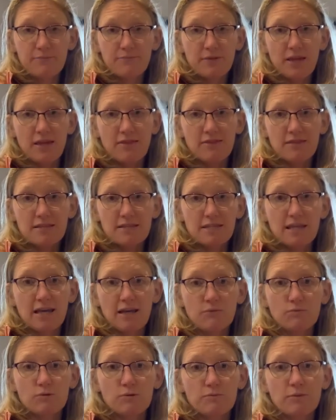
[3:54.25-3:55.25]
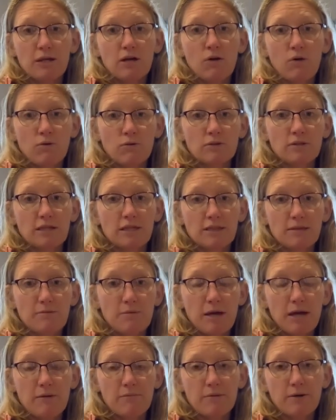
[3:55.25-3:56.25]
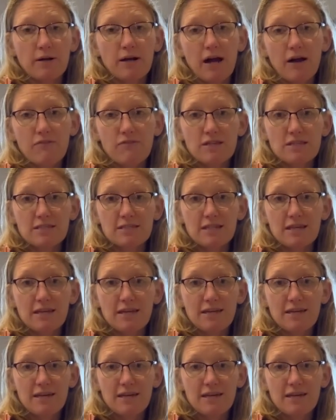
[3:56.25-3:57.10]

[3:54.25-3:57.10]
And this hand will be holding the paper, obviously.